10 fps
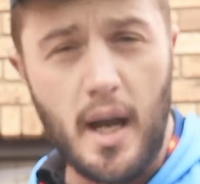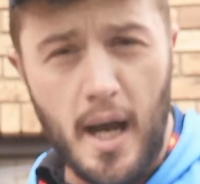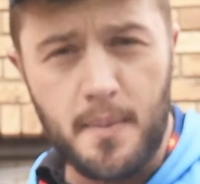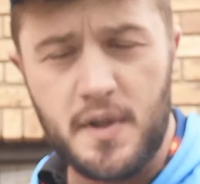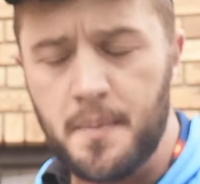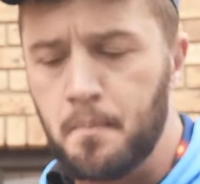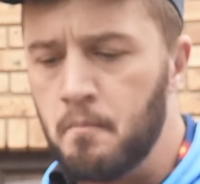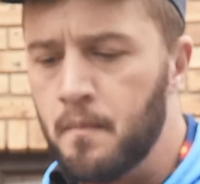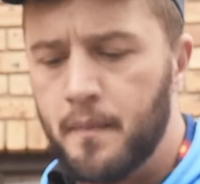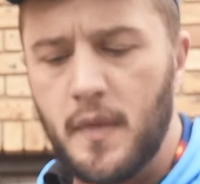games,
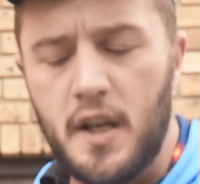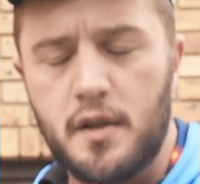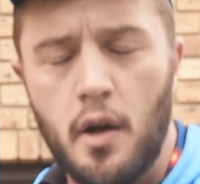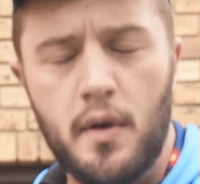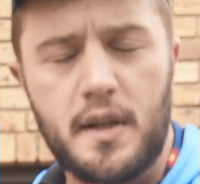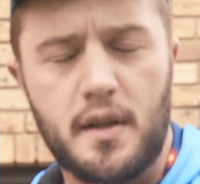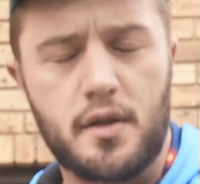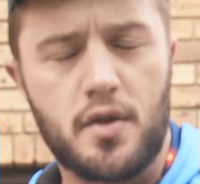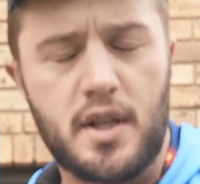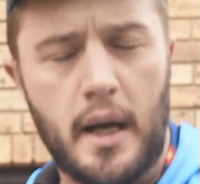there's no reason
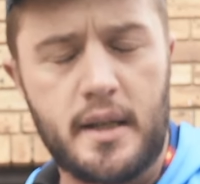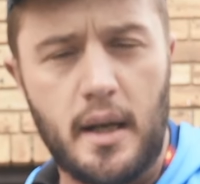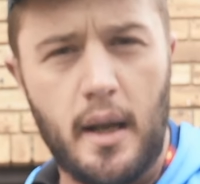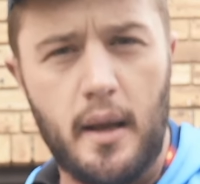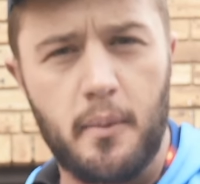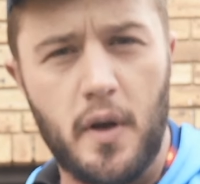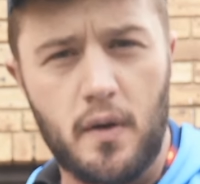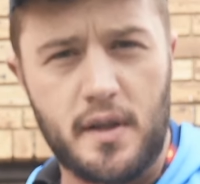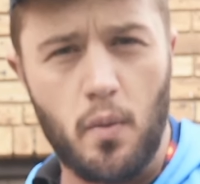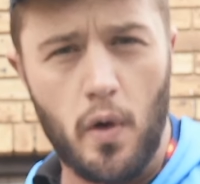to change anything
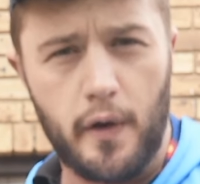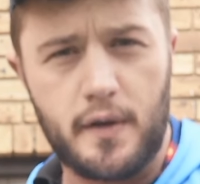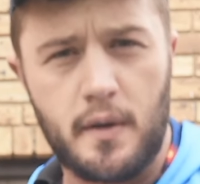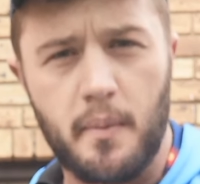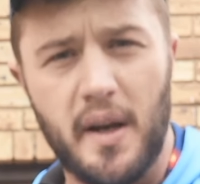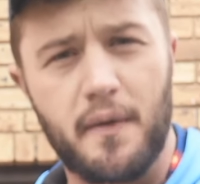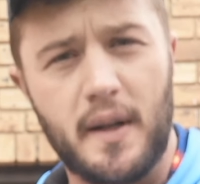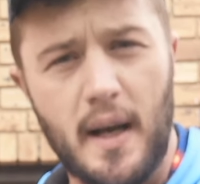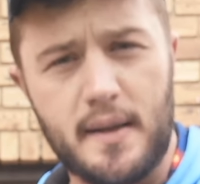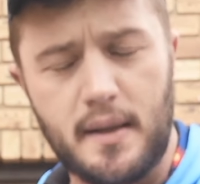because it works. But if
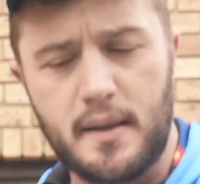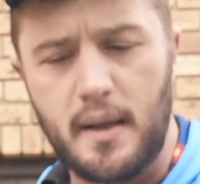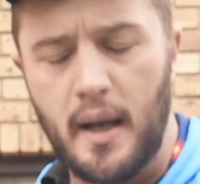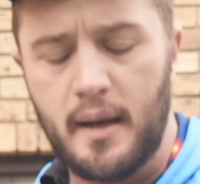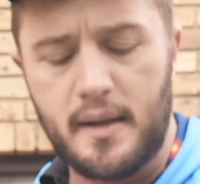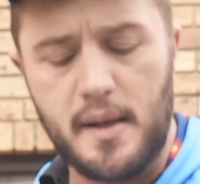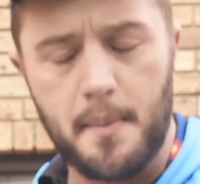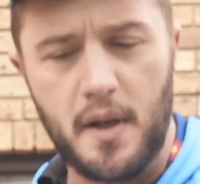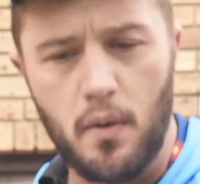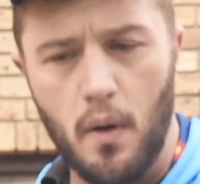it doesn't and there's
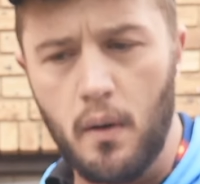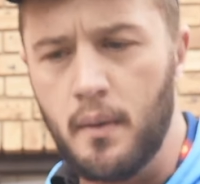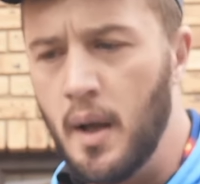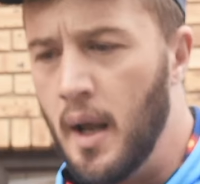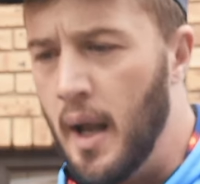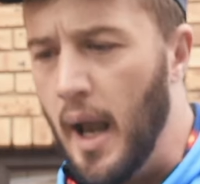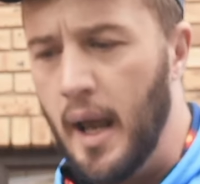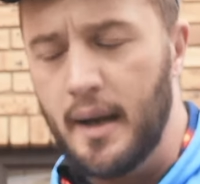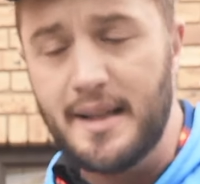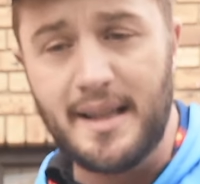something wrong
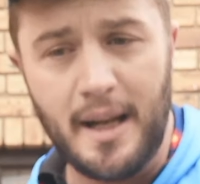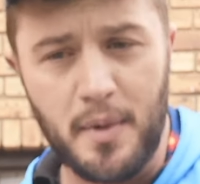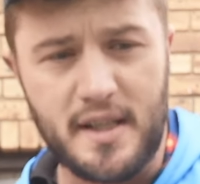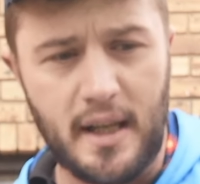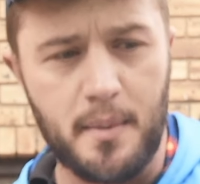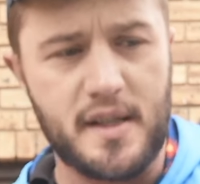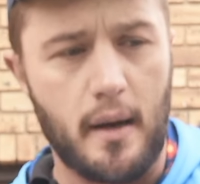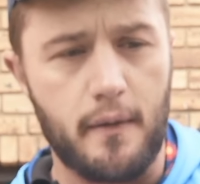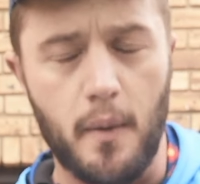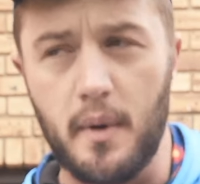and he's limiting
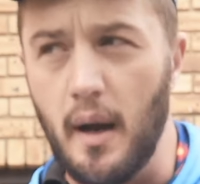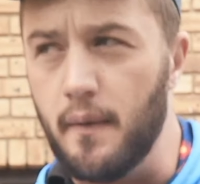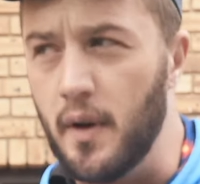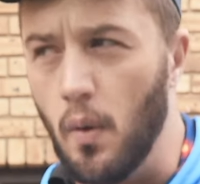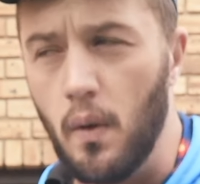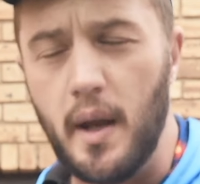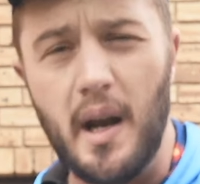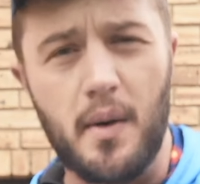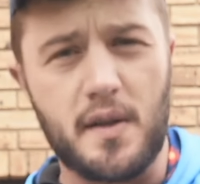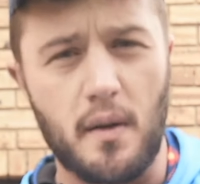himself from covering all the
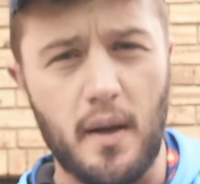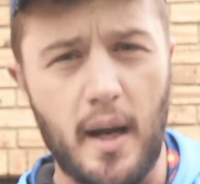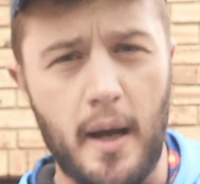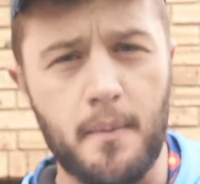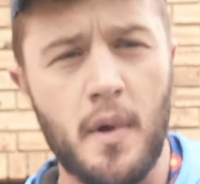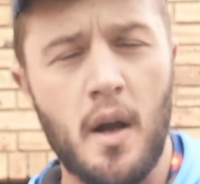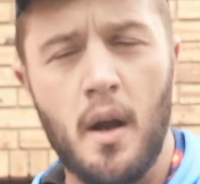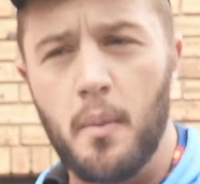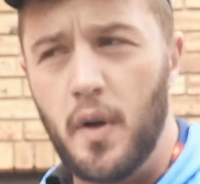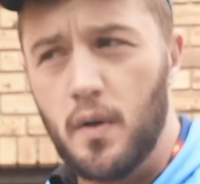areas on the game,
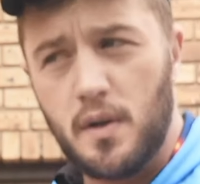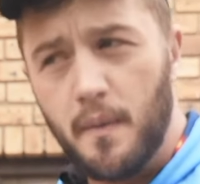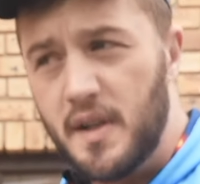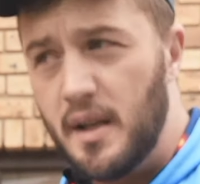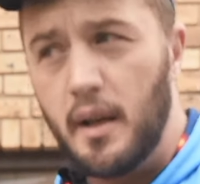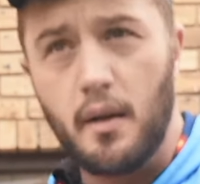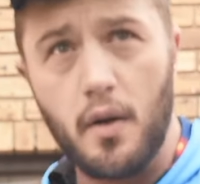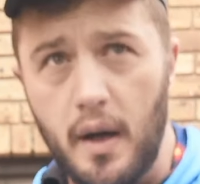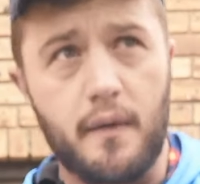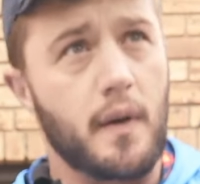because obviously the
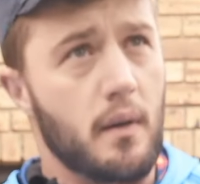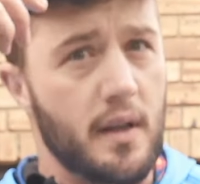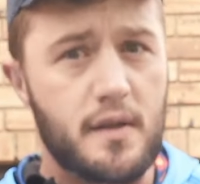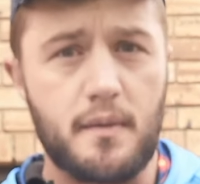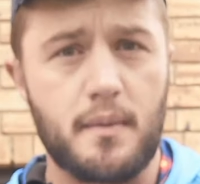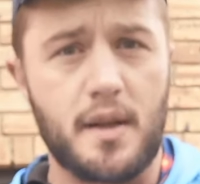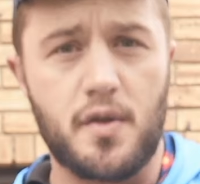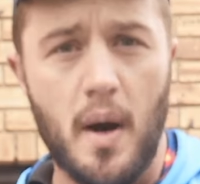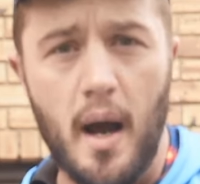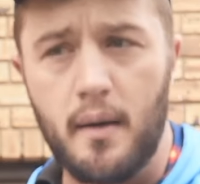cricket field is
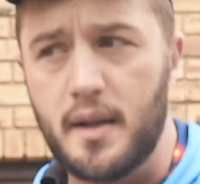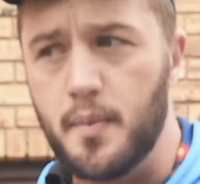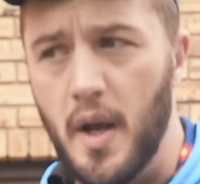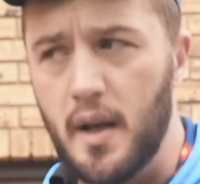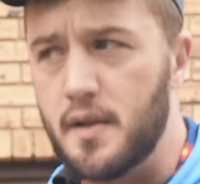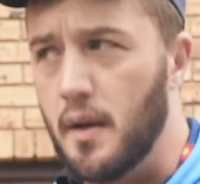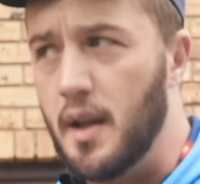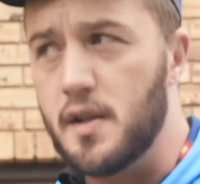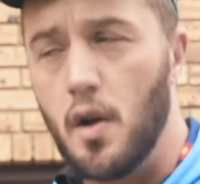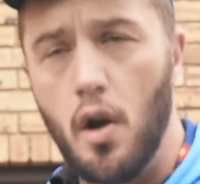round, it's big, so
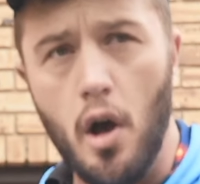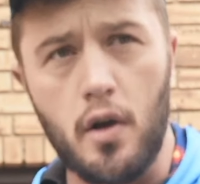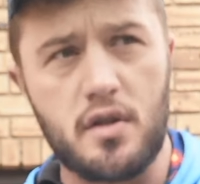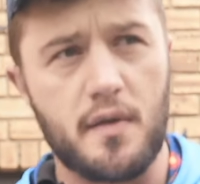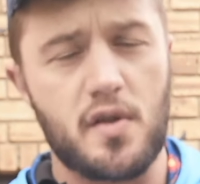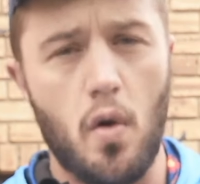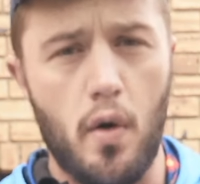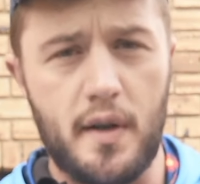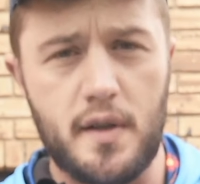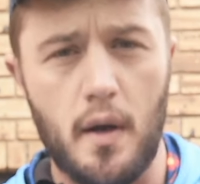there's loads of
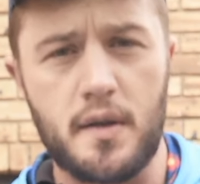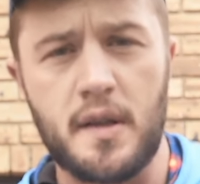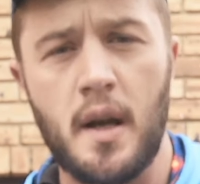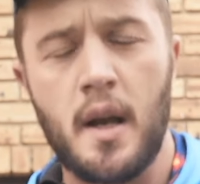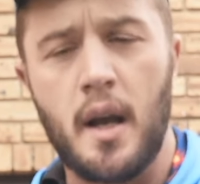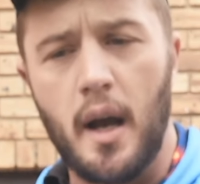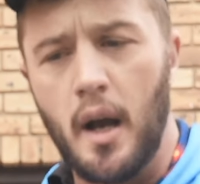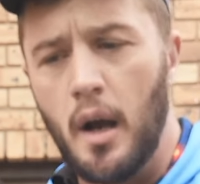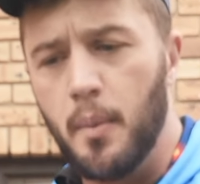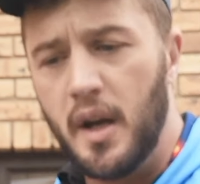scoring zones.
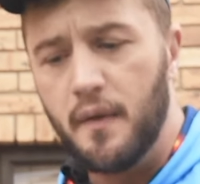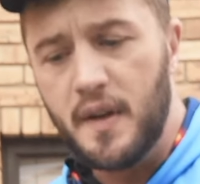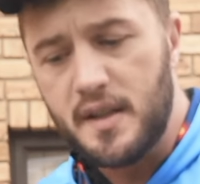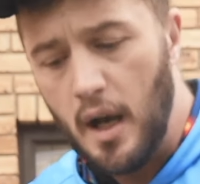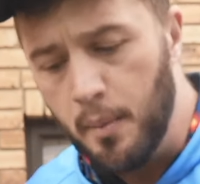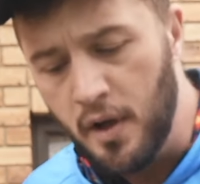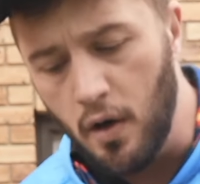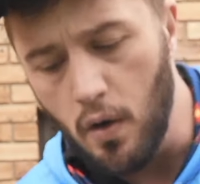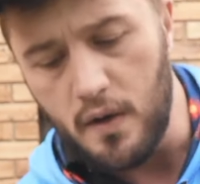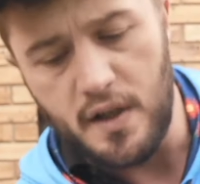But if he's coming
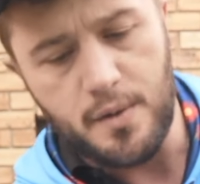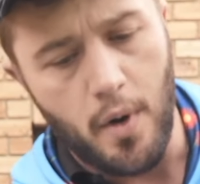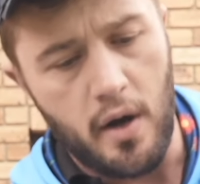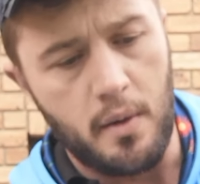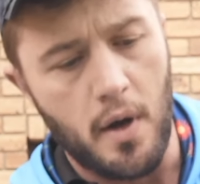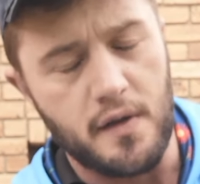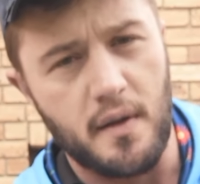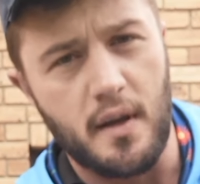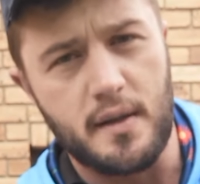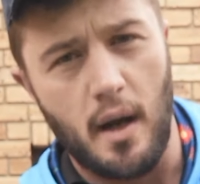across his body most
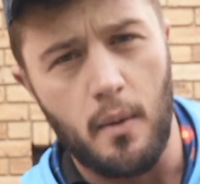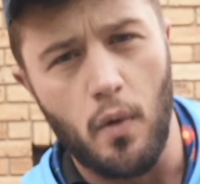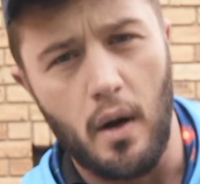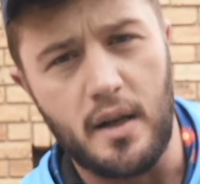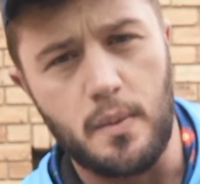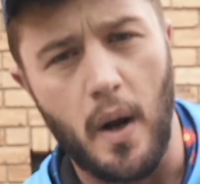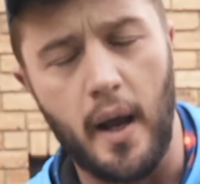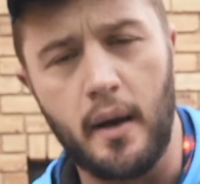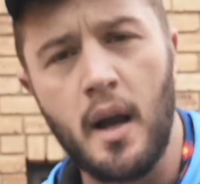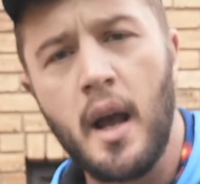of the time while he's
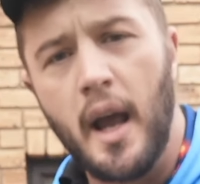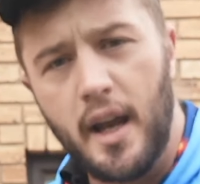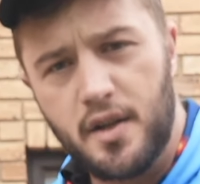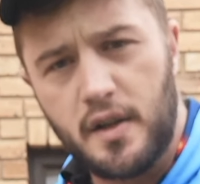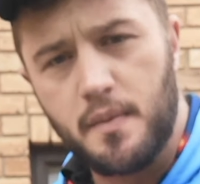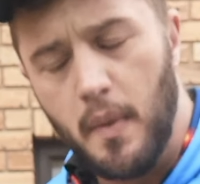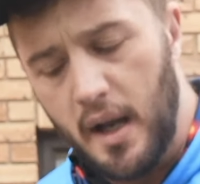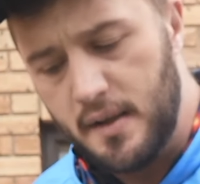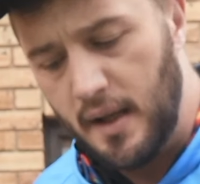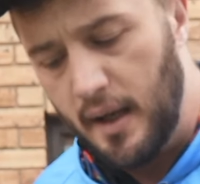playing, it just
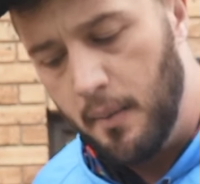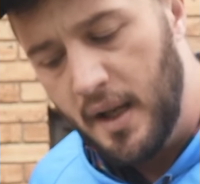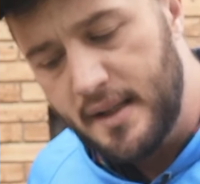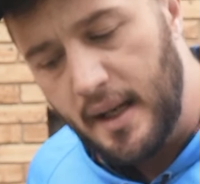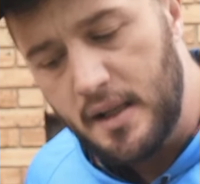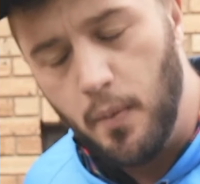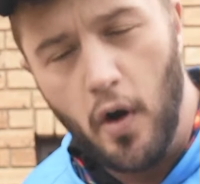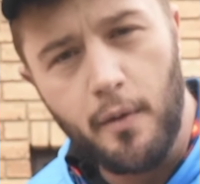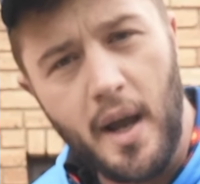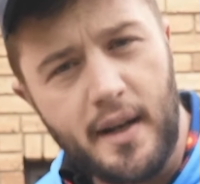basically means that his
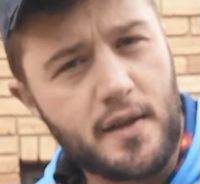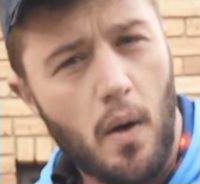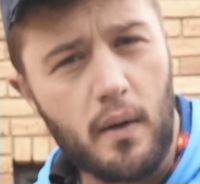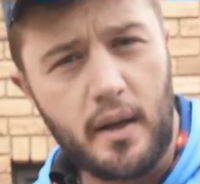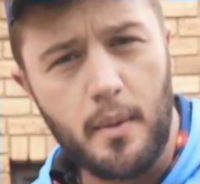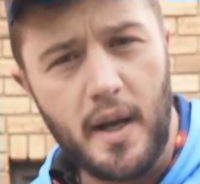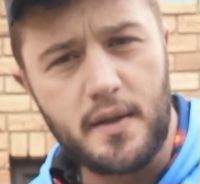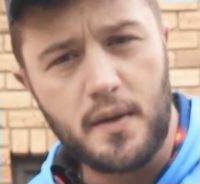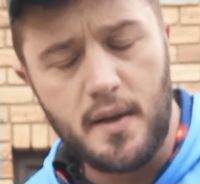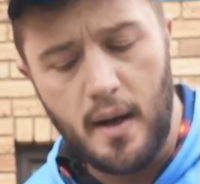bottom end is holding the bat
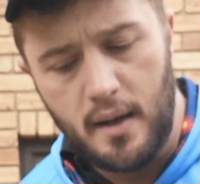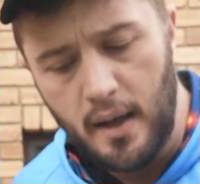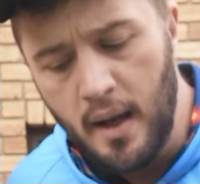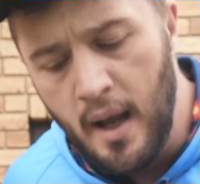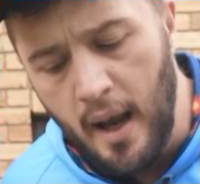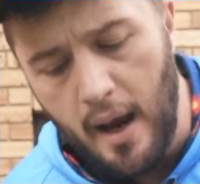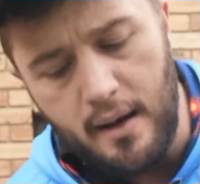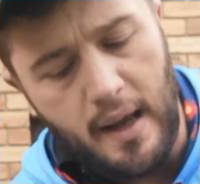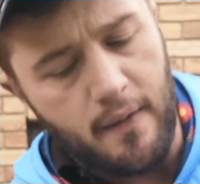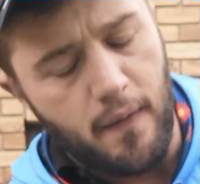too tightly,
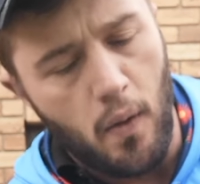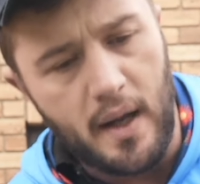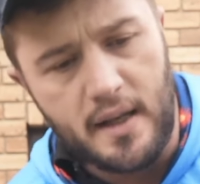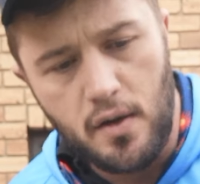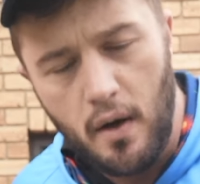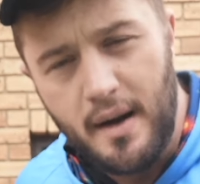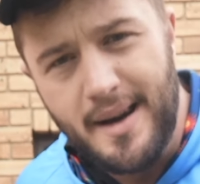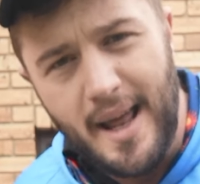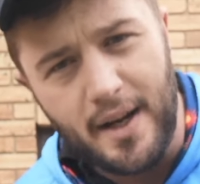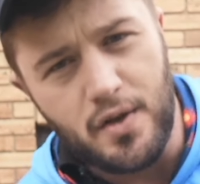and therefore he's got a
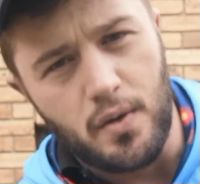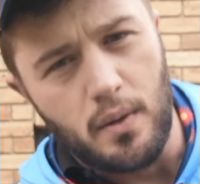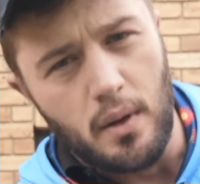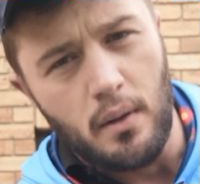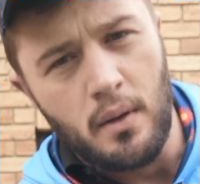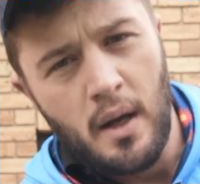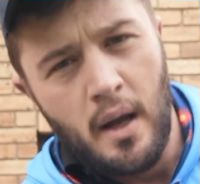natural,